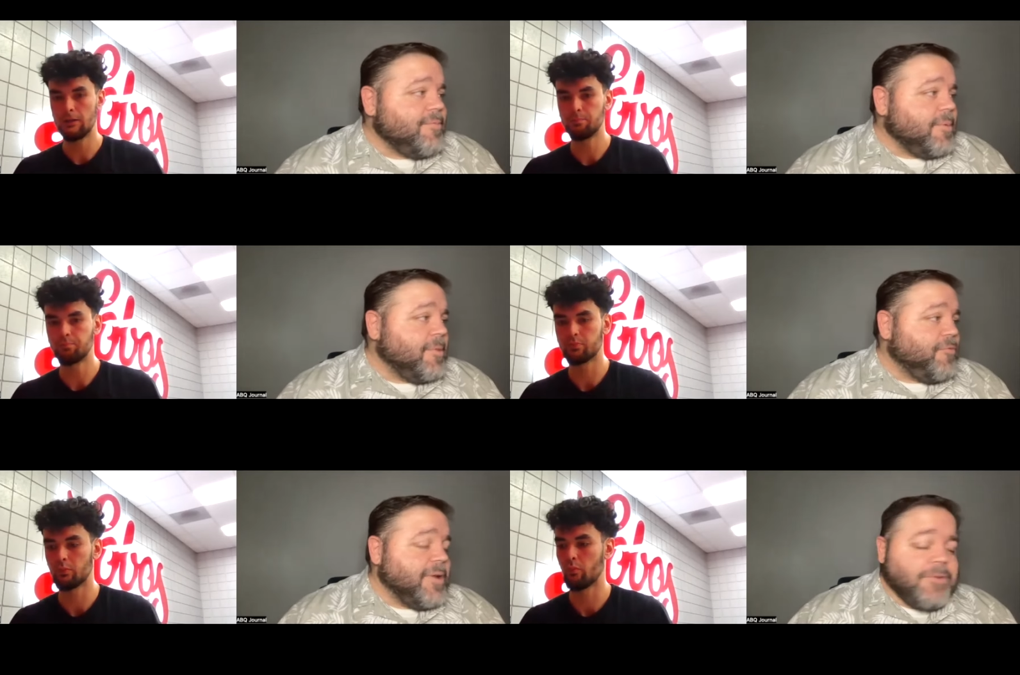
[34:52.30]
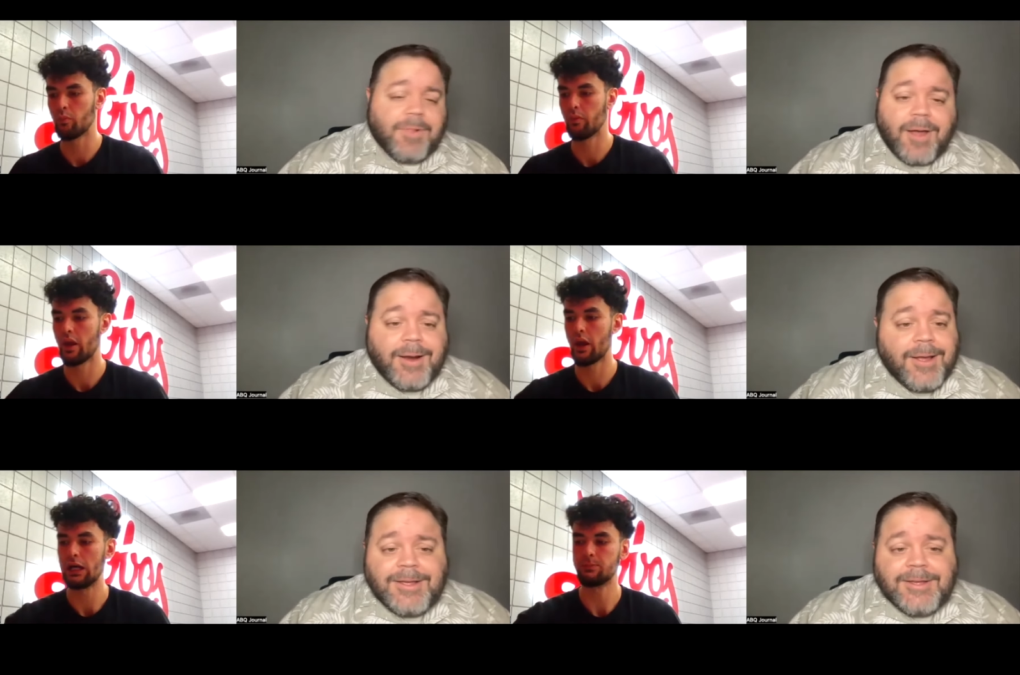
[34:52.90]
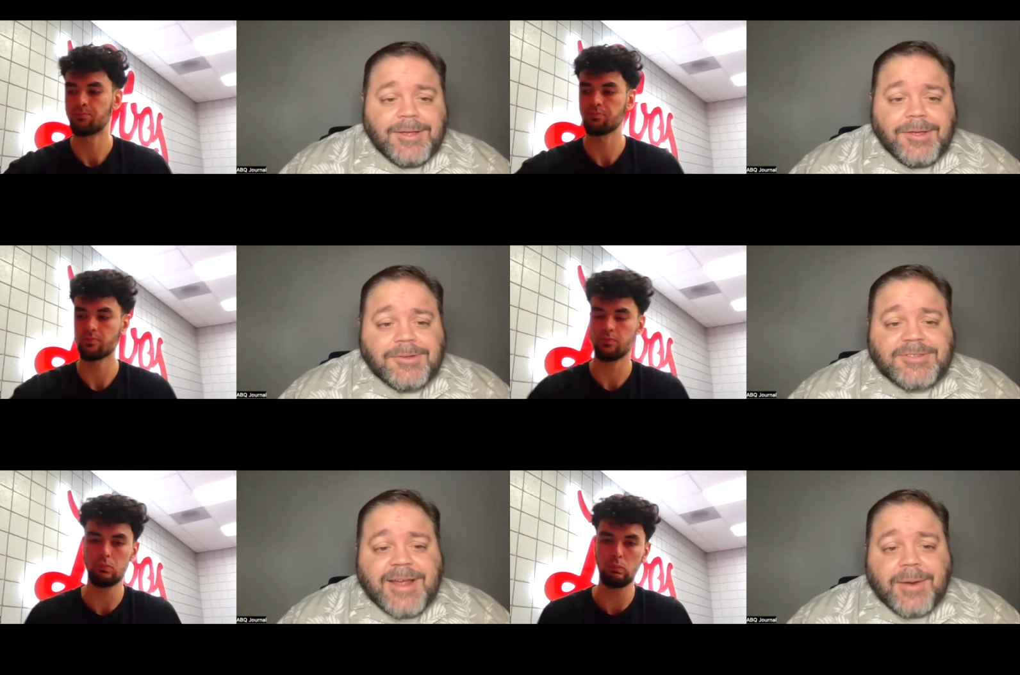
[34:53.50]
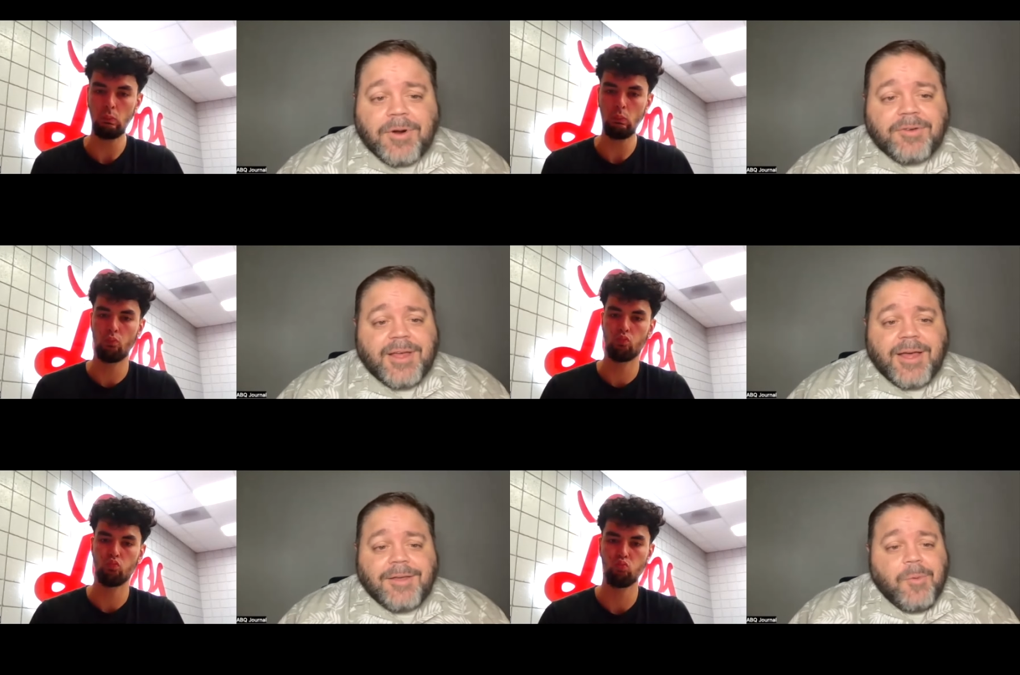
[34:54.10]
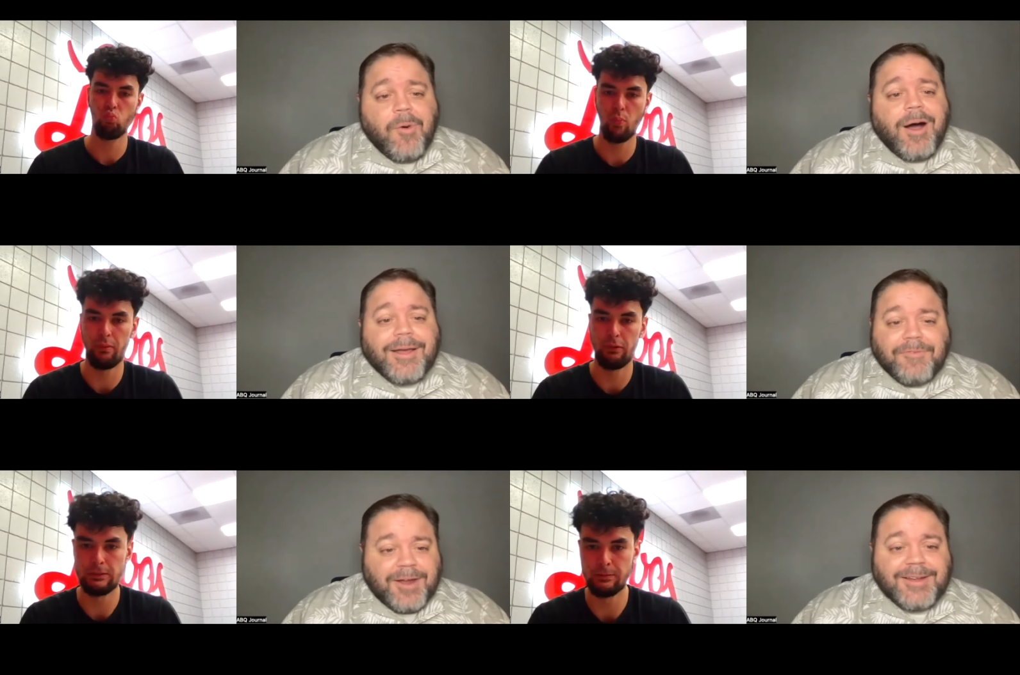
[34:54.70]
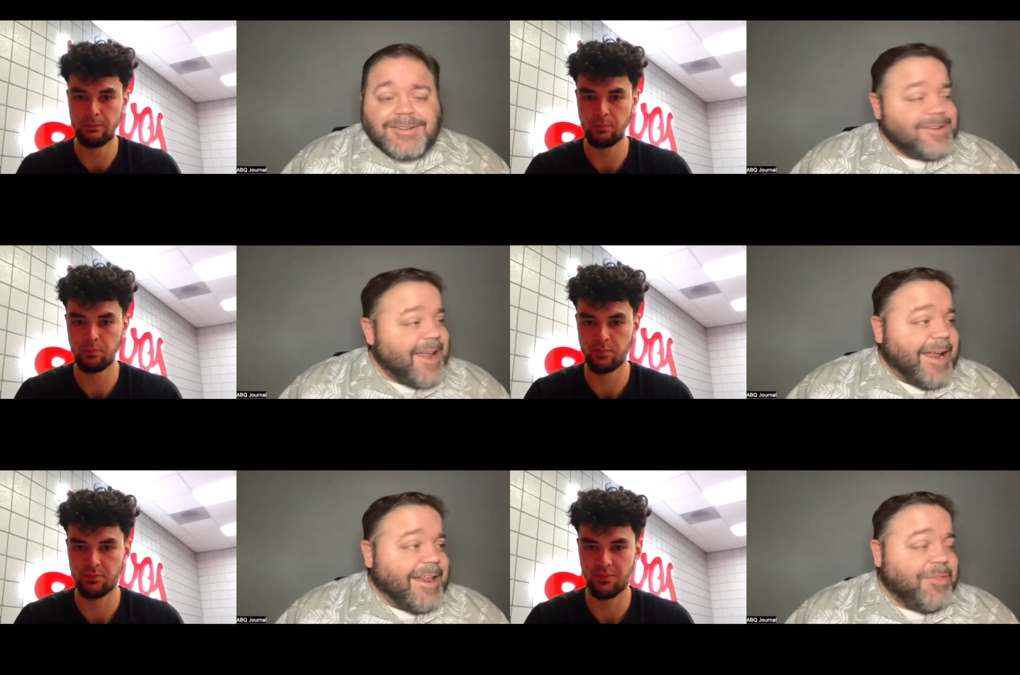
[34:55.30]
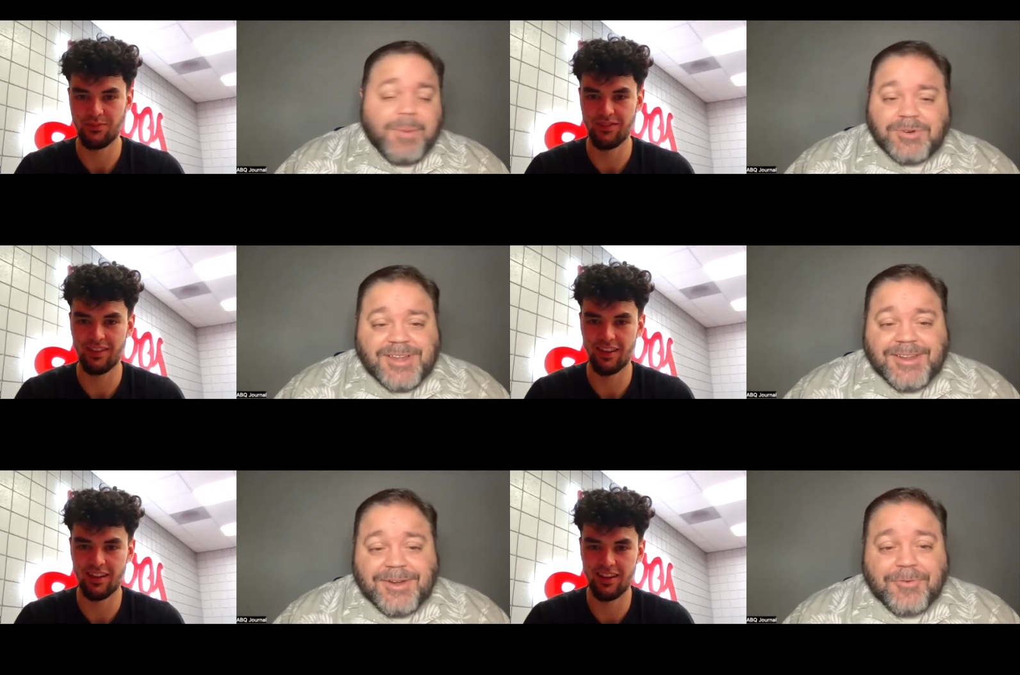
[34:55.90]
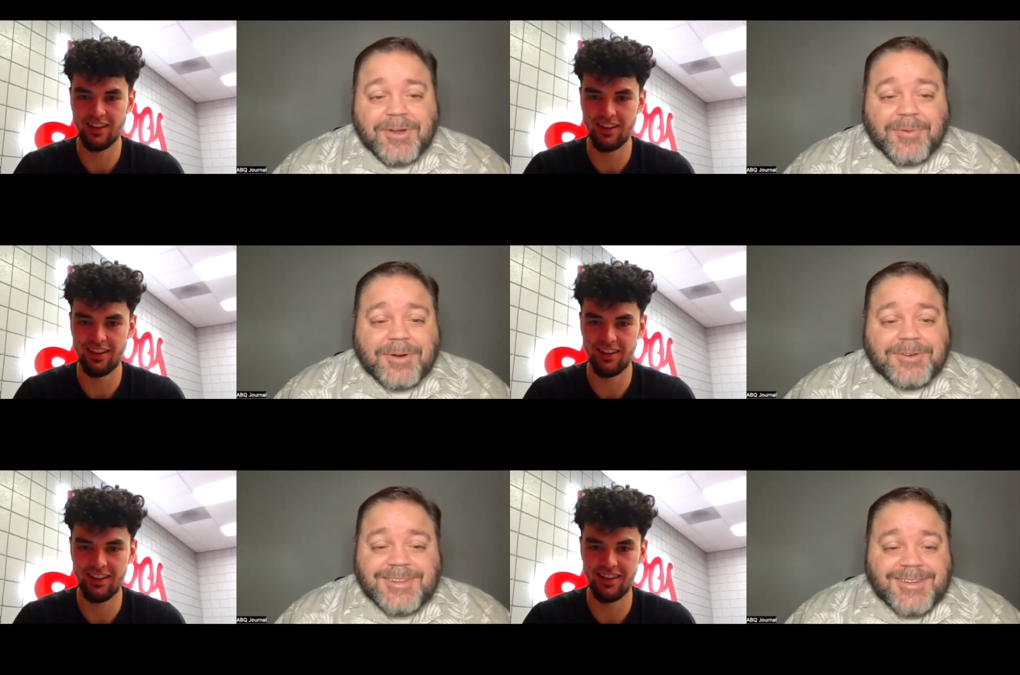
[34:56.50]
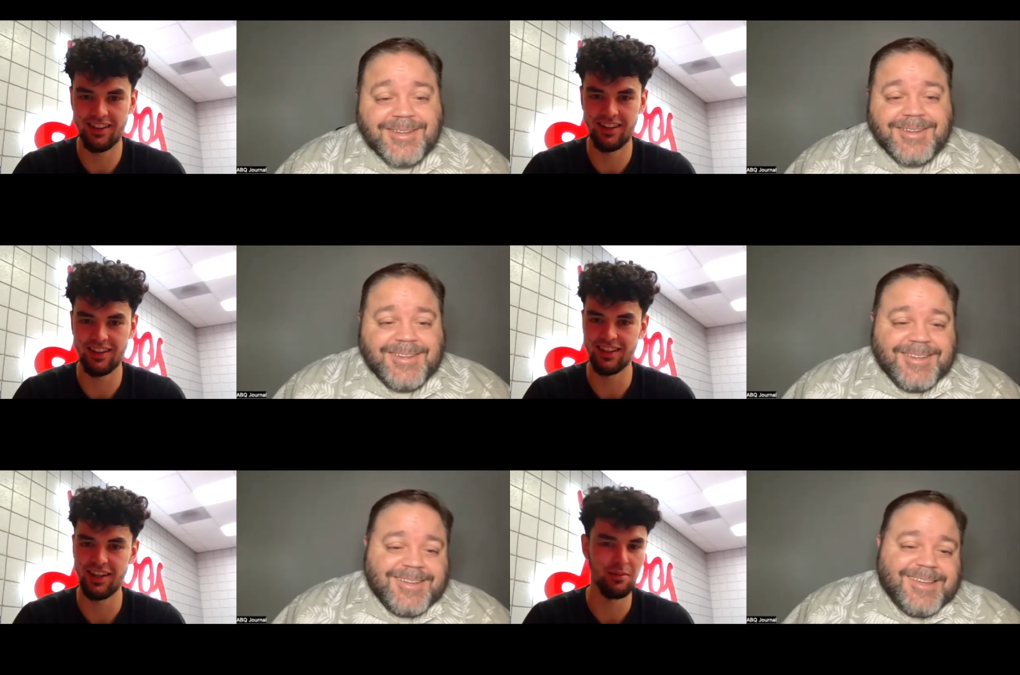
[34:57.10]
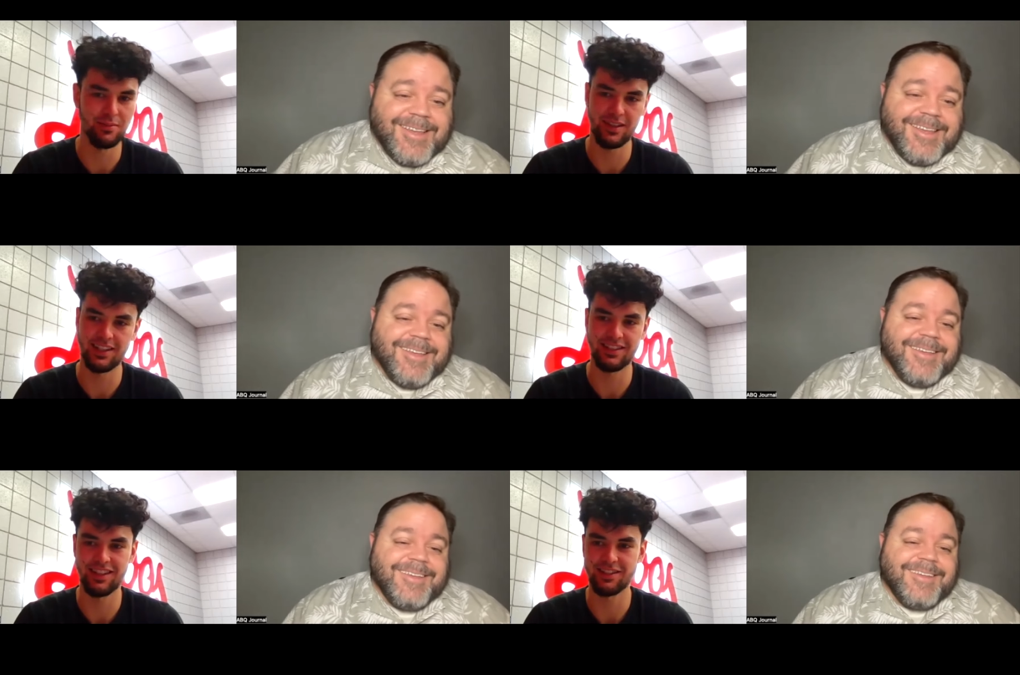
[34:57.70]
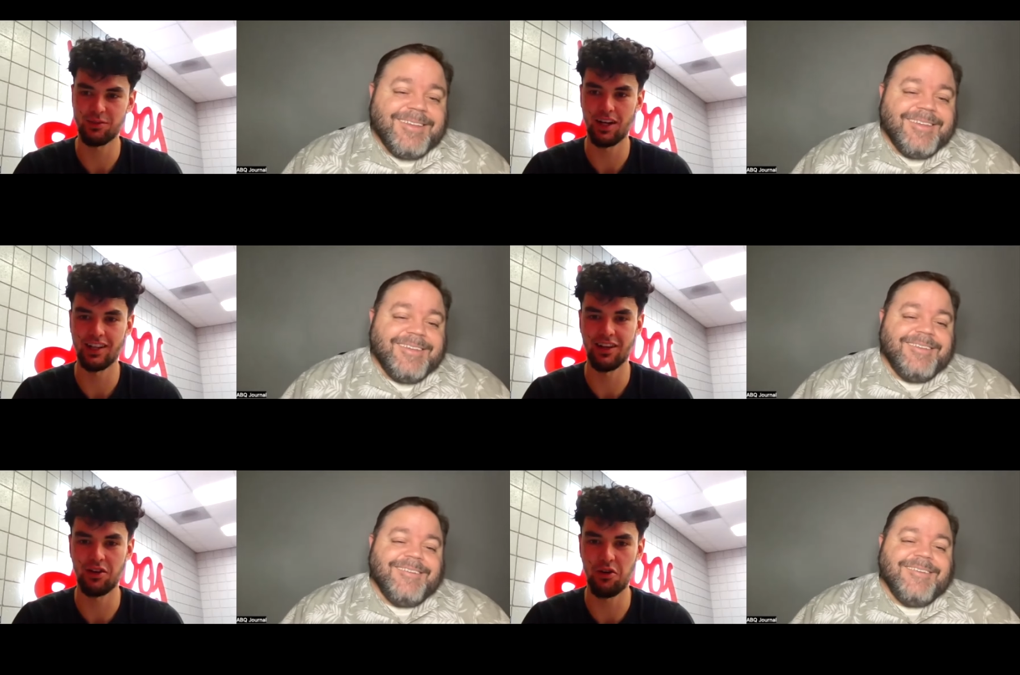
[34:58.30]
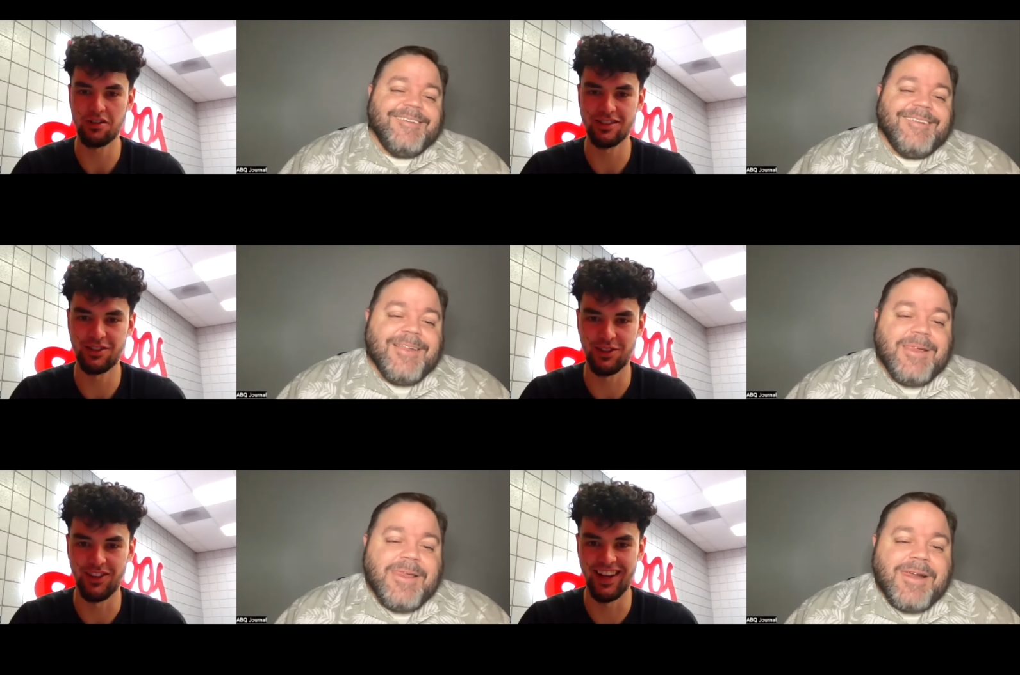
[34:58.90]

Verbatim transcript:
Speaker 1: from the free throw line. You, can stand wherever the hell you want if you're hitting 83% of your free throws.
Speaker 2: Yeah, that's that's what I tell coaches too.